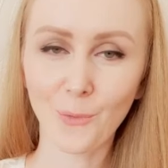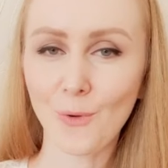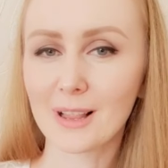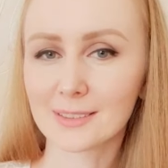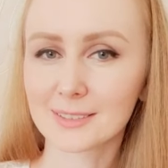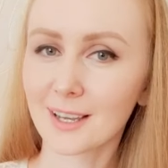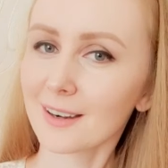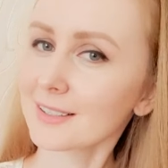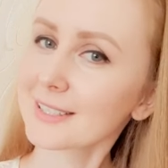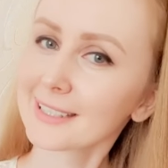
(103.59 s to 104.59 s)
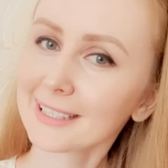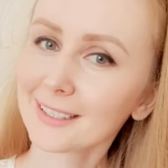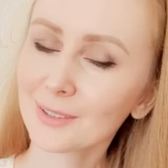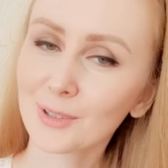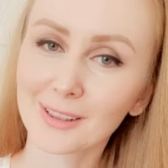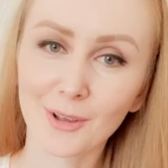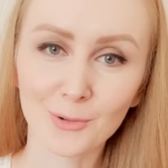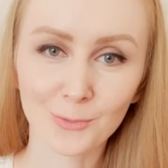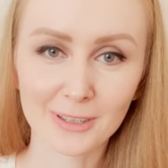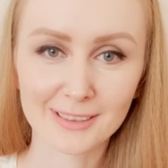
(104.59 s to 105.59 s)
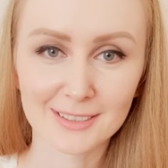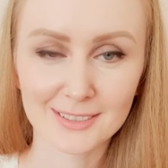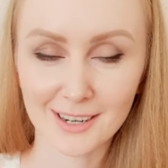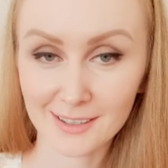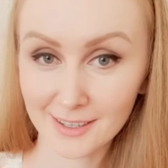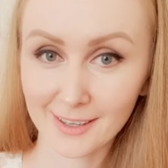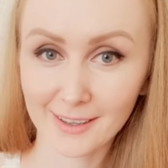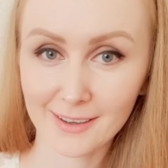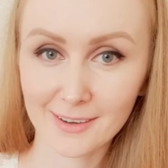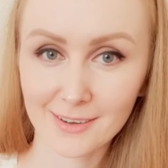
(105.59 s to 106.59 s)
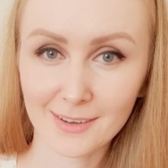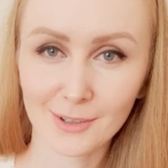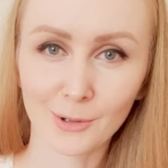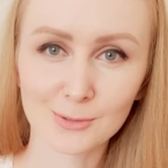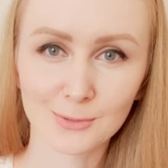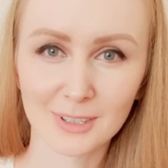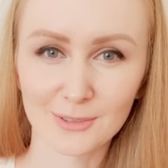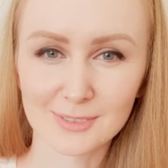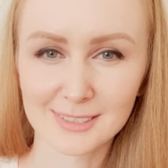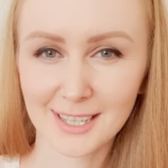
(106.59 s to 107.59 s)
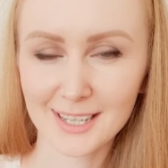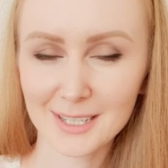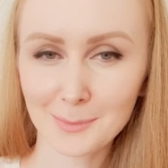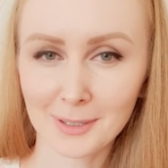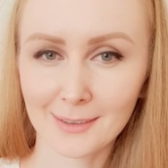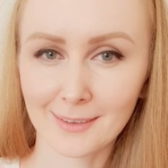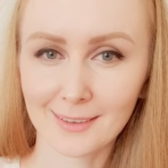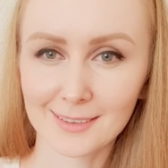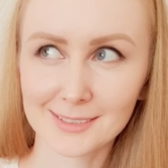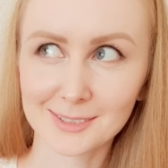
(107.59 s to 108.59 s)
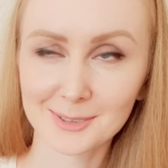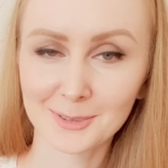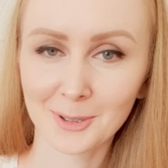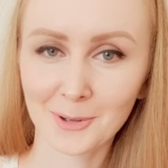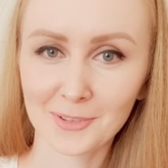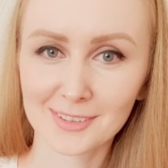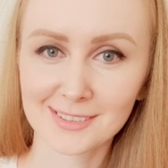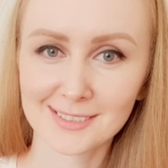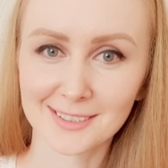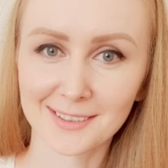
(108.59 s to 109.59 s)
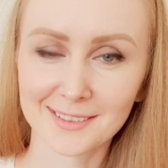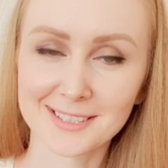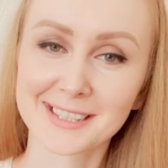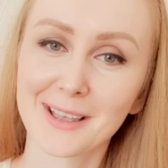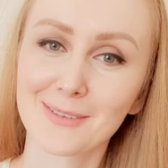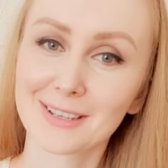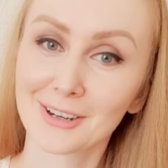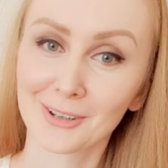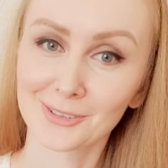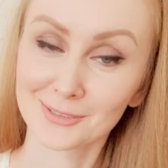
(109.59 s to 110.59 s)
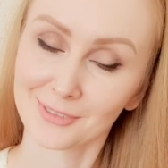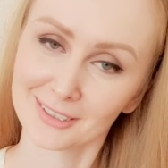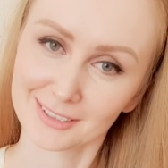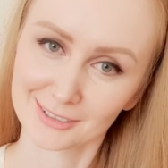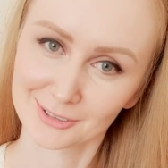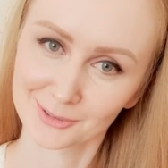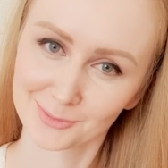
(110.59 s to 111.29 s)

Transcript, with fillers: Well, the dark skin along with the dark hair goes without saying because, you know, it's a slutty girl's fetish.